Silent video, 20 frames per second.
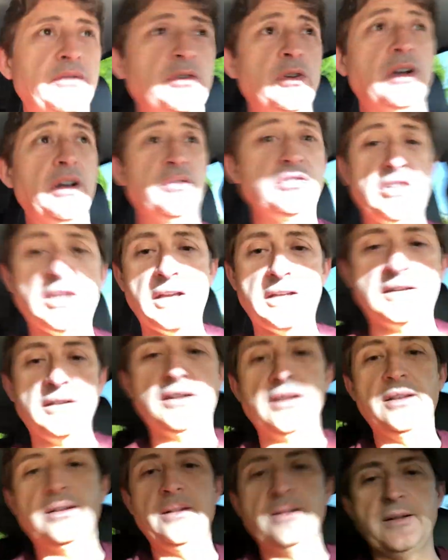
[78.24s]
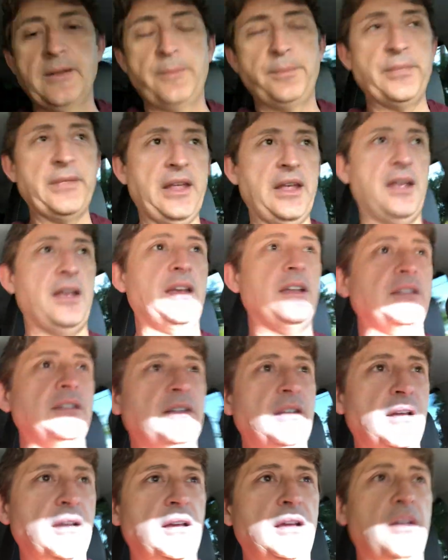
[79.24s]
of you have done, and
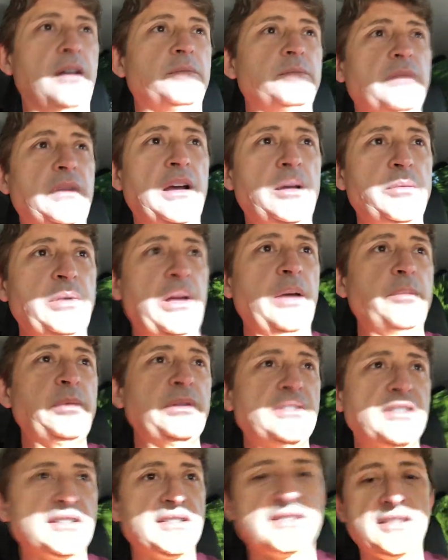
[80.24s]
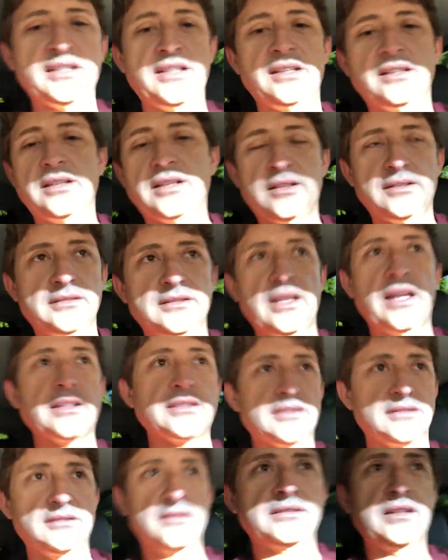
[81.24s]
I'm happy to see that
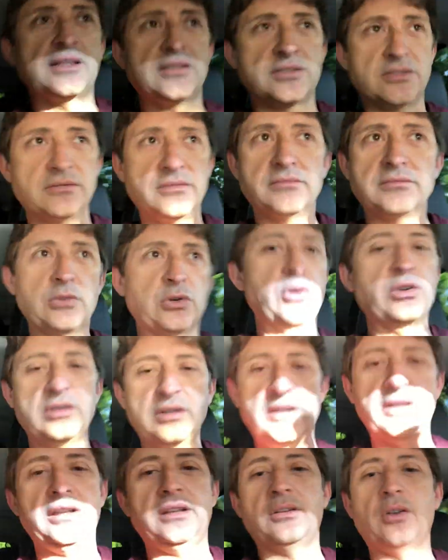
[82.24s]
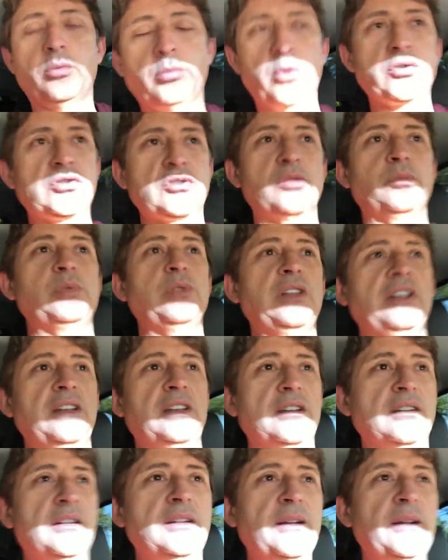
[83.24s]
that's currently almost
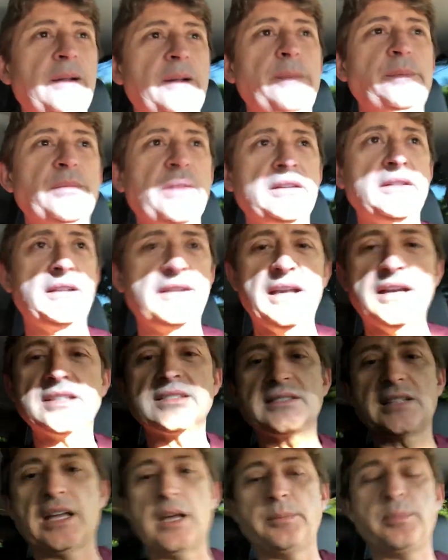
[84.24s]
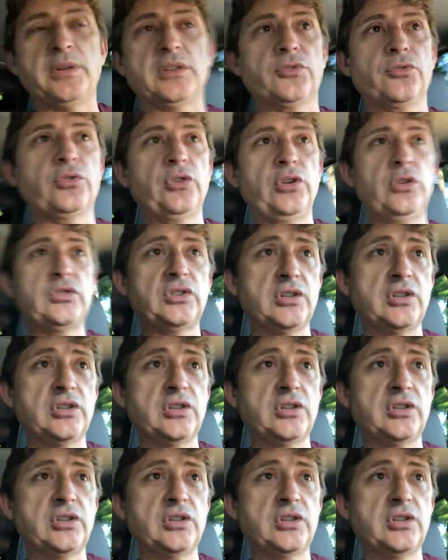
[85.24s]
completed. The next step is for you